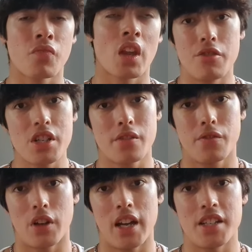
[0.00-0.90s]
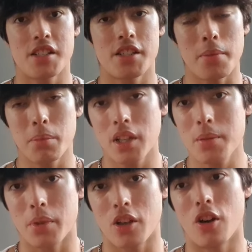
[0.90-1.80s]
And the reason for that is simply
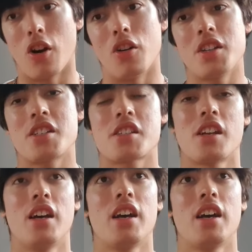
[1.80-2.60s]
because